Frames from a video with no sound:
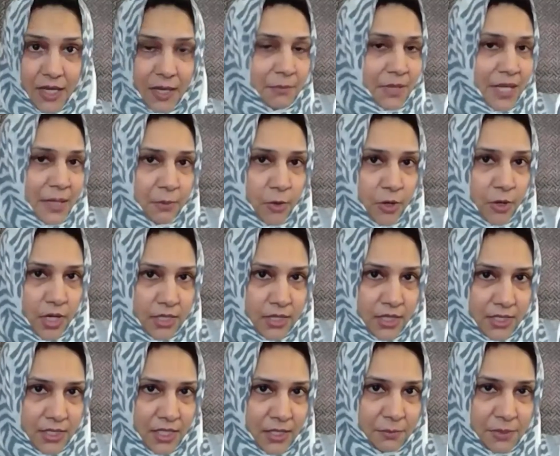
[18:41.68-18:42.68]
main bahut hi
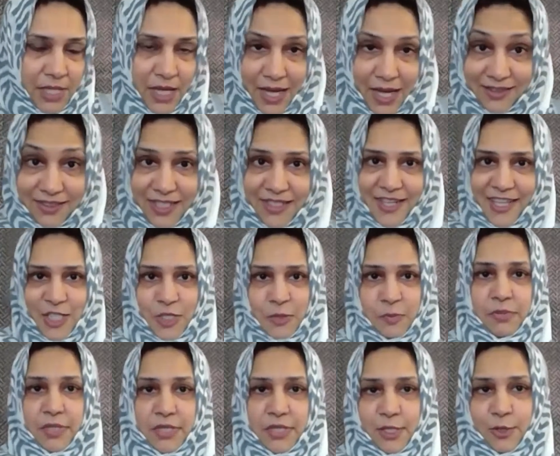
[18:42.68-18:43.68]
na behind the desk
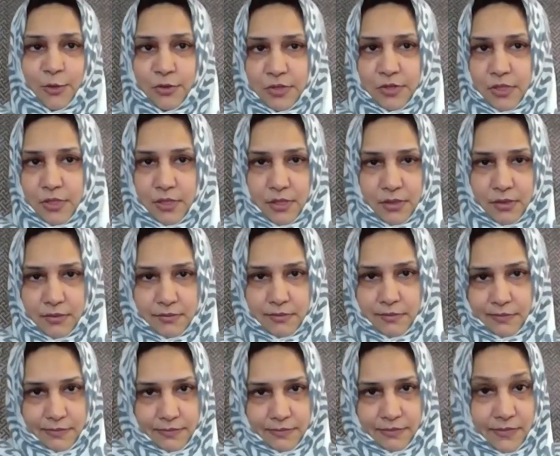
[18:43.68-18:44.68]
bandi hoti thi.
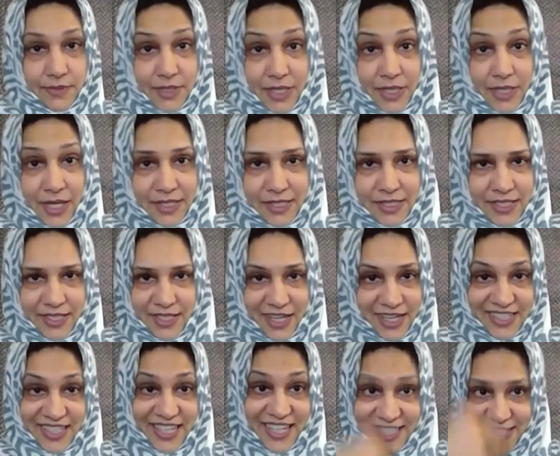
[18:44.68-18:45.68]
I
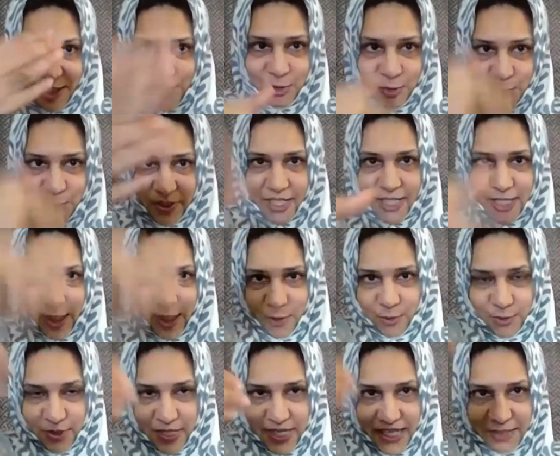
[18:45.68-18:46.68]
hated to get
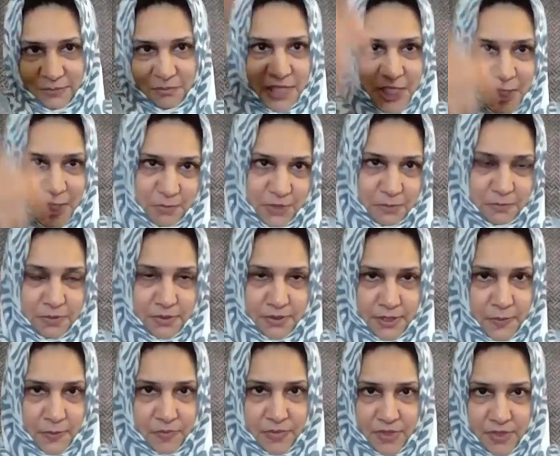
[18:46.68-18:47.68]
out and meet people
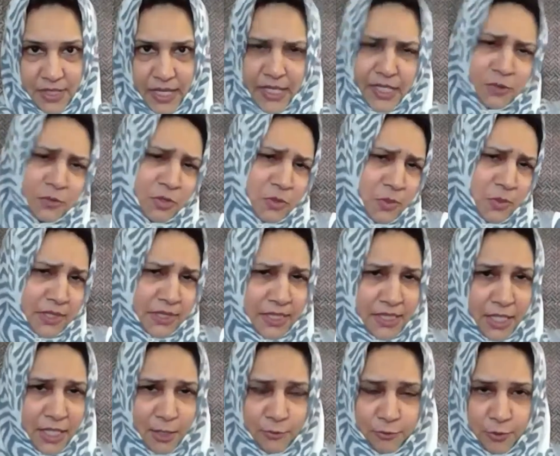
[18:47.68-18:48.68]
and it was working
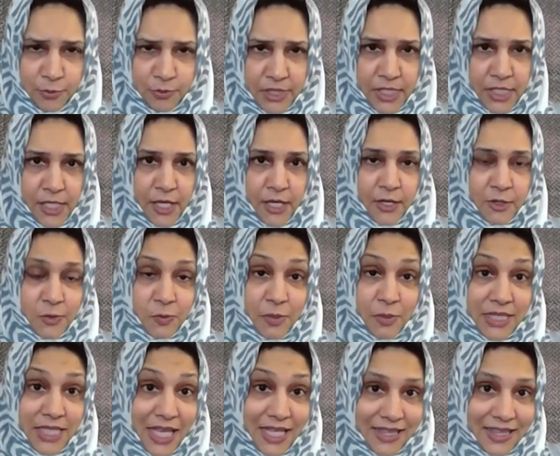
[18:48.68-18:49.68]
out for me.
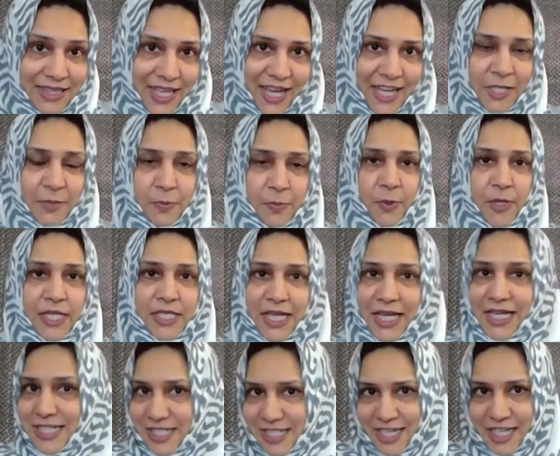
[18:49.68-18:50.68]
But at that point
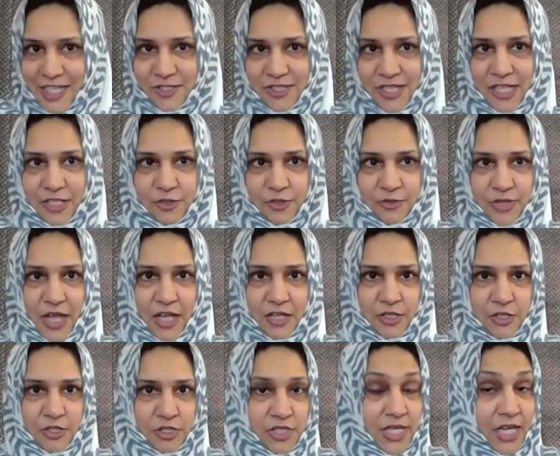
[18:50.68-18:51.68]
I changed that
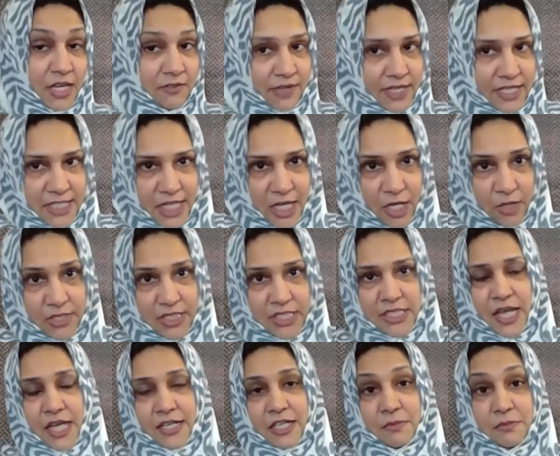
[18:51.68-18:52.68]
strategy. I went out
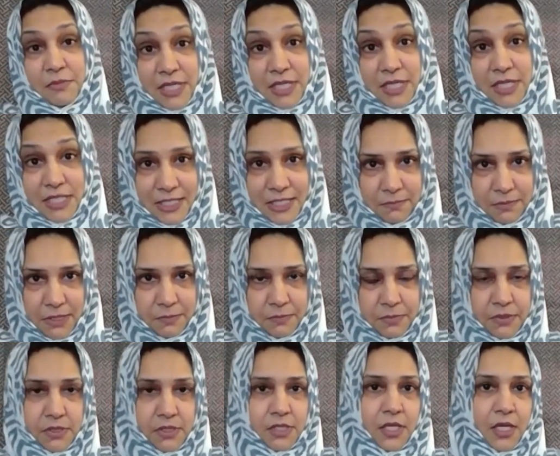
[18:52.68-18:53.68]
and started meeting
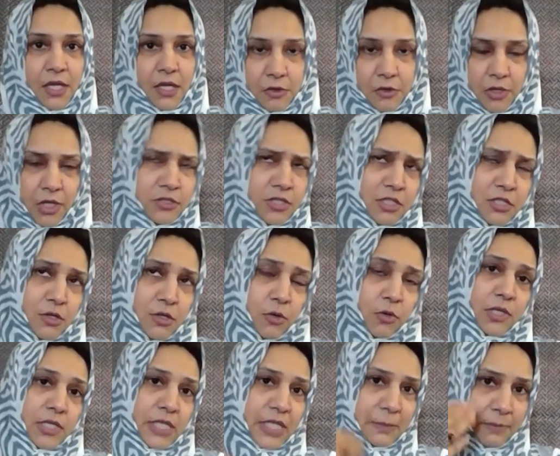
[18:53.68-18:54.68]
people, not just
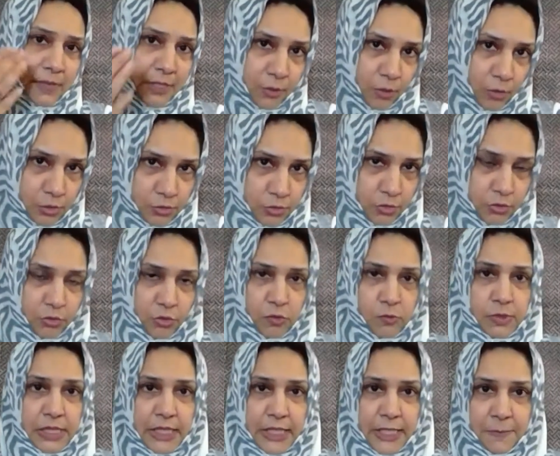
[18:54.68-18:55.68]
locally but also
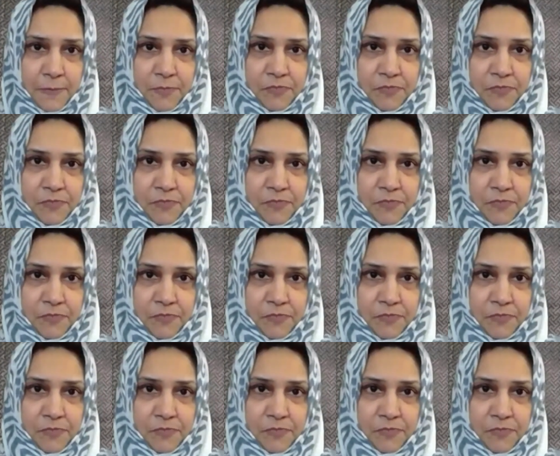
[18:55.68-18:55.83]
globally.